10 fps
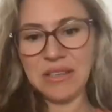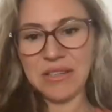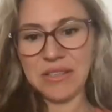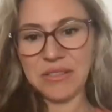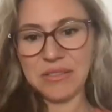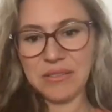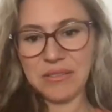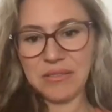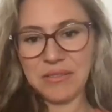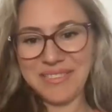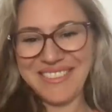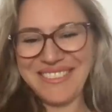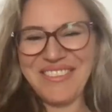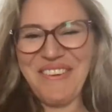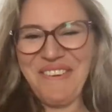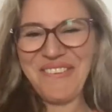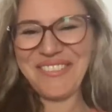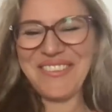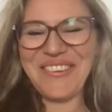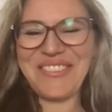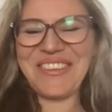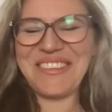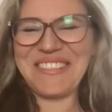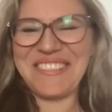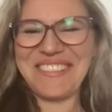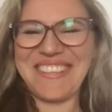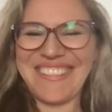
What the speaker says: years. No, 30. No, 30.